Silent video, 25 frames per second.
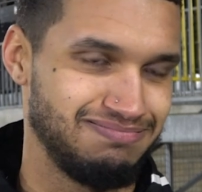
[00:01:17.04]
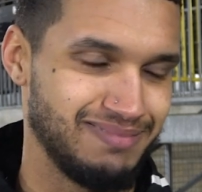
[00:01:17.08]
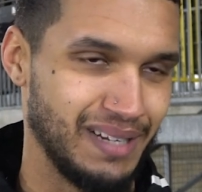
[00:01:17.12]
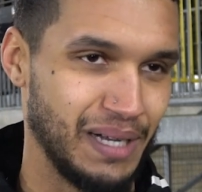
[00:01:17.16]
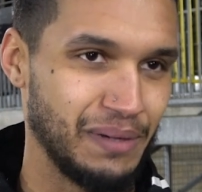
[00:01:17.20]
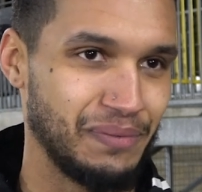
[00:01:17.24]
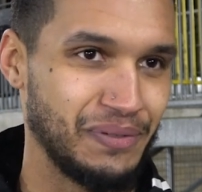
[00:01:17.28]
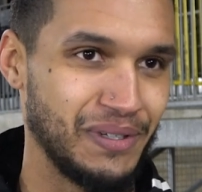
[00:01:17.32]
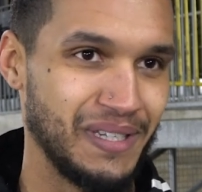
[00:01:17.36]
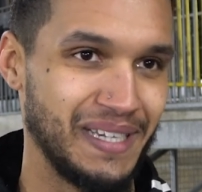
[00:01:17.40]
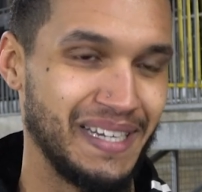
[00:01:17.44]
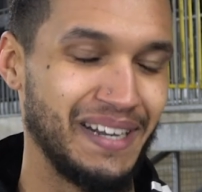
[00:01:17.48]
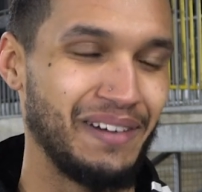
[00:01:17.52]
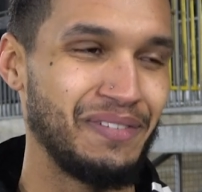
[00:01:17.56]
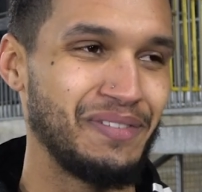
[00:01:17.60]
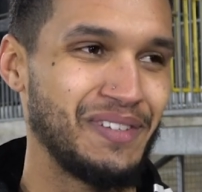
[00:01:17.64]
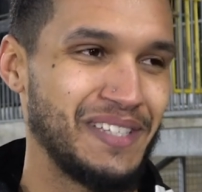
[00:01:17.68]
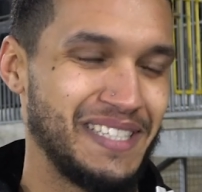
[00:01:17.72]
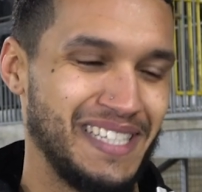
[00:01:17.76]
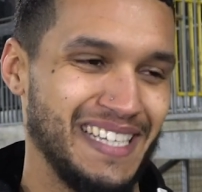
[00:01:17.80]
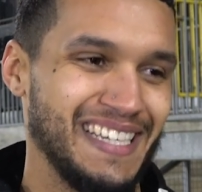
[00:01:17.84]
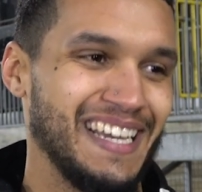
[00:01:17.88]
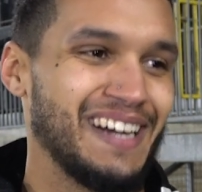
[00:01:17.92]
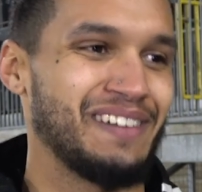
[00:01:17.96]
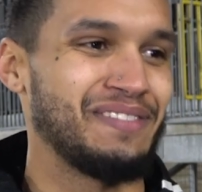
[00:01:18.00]
I think,
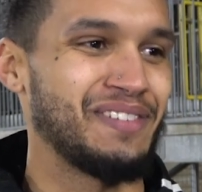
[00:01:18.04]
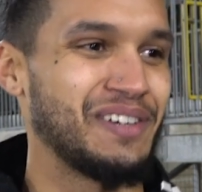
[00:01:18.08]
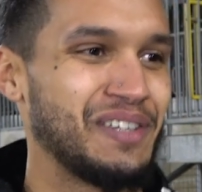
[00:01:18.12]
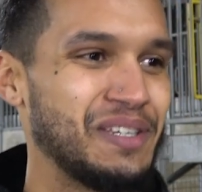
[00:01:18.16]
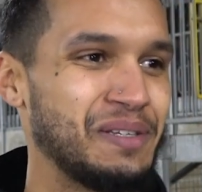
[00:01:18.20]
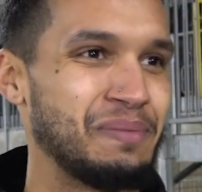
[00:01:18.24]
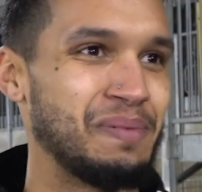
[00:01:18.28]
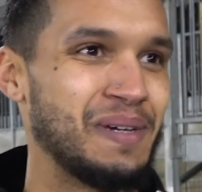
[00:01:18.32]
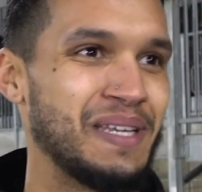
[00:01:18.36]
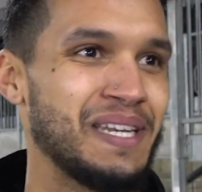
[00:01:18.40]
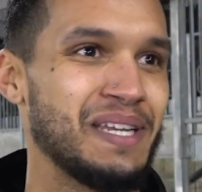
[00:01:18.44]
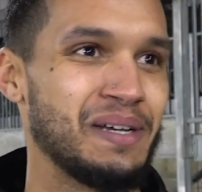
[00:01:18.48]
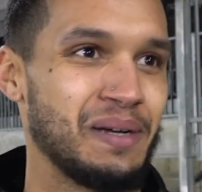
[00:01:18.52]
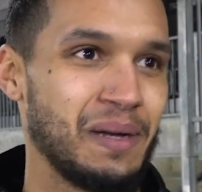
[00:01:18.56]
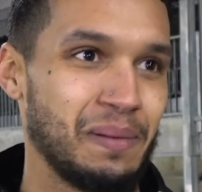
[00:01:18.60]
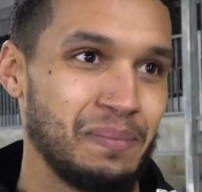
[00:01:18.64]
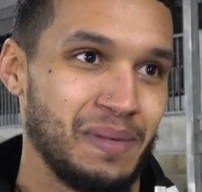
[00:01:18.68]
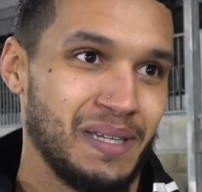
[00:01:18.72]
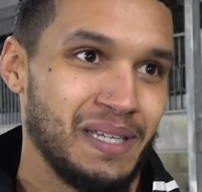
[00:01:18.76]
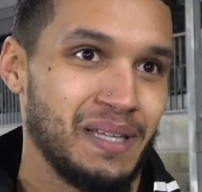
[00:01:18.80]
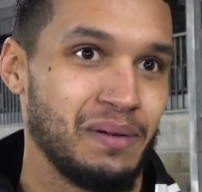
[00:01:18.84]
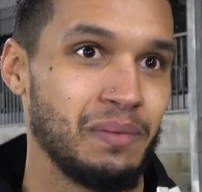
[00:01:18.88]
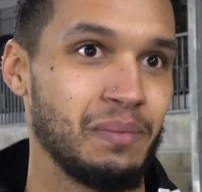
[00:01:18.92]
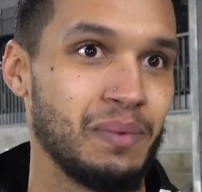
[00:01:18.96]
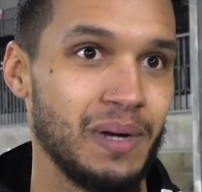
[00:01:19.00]
obviously, I've only been here, I
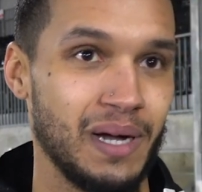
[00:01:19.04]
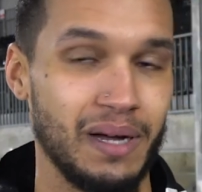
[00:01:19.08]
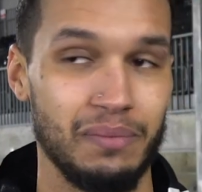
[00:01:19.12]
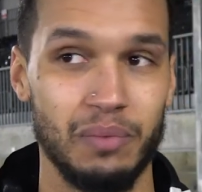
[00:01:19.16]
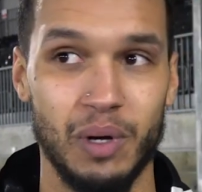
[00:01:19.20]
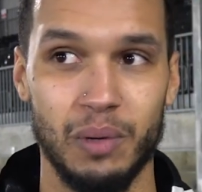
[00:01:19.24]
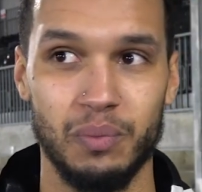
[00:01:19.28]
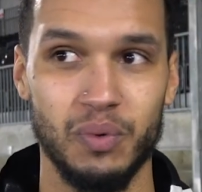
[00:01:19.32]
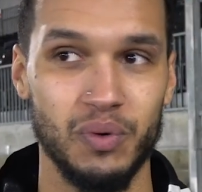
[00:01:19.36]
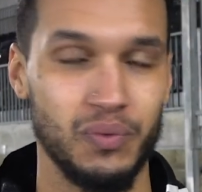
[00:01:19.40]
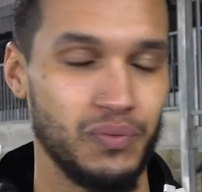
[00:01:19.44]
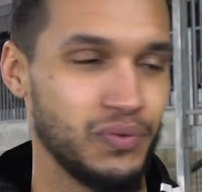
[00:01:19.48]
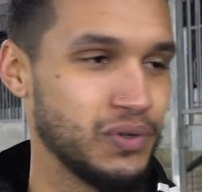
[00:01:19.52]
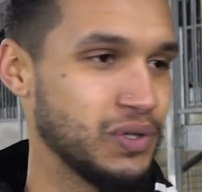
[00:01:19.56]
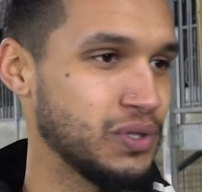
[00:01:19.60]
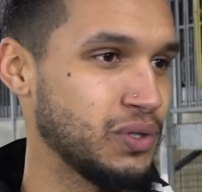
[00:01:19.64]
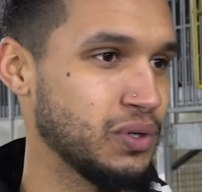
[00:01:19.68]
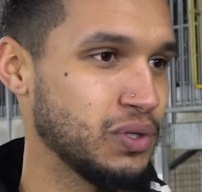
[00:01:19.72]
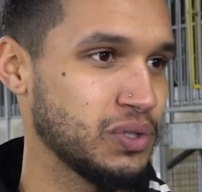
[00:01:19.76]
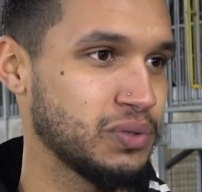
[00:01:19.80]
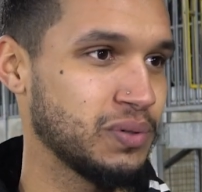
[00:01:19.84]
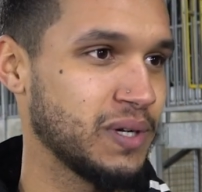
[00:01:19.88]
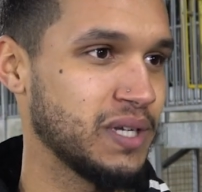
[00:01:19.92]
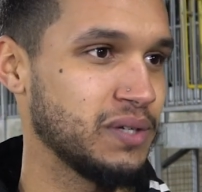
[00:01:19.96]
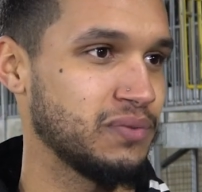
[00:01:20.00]
mean, I walked through the
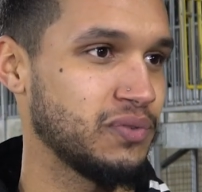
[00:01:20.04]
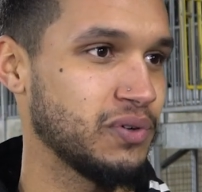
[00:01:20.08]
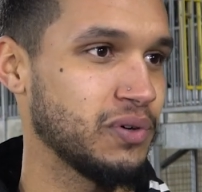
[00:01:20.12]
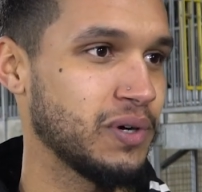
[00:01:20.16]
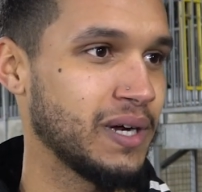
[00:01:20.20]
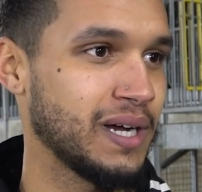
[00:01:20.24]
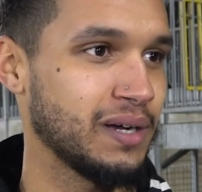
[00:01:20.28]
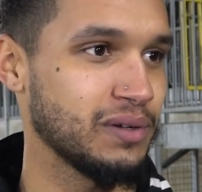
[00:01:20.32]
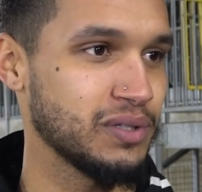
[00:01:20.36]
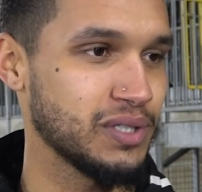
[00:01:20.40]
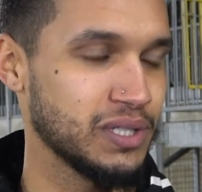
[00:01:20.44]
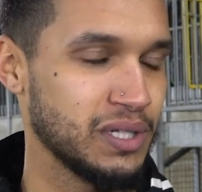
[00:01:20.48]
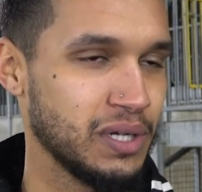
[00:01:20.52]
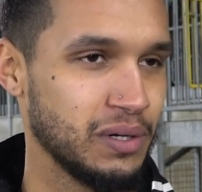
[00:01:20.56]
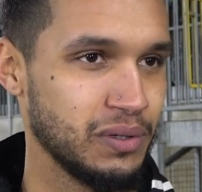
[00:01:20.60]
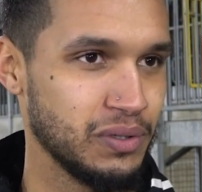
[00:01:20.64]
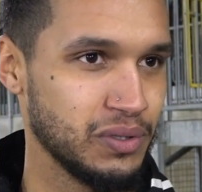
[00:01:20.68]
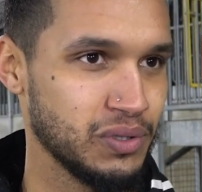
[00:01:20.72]
door 24 hours ago.